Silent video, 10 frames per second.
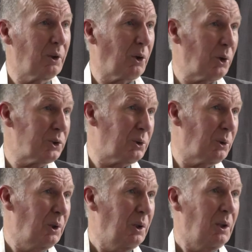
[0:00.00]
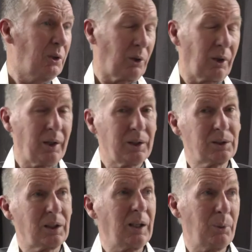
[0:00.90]
in their hostel
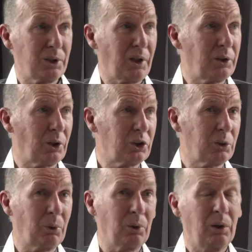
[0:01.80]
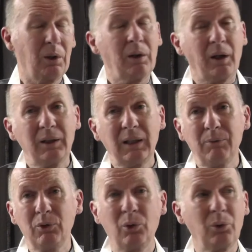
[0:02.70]
realised he was an untouchable. And
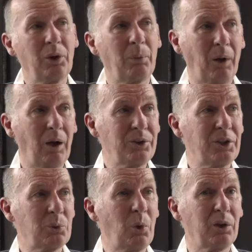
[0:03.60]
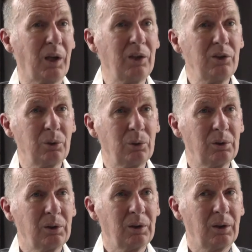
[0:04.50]
even though the Parsis weren't Hindu,
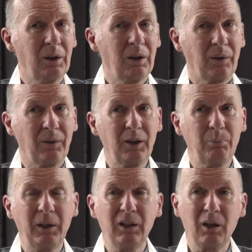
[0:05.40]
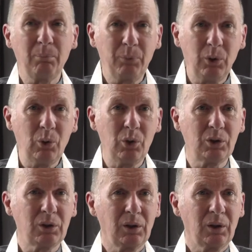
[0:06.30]
they'd been
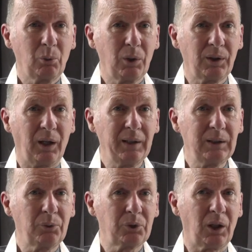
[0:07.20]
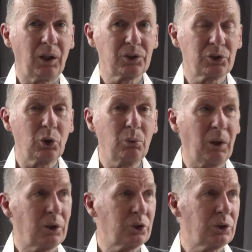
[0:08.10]
imbued with the idea of caste so
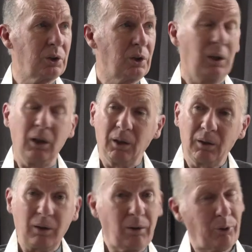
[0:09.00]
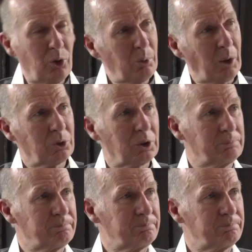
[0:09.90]
much that they threw him out.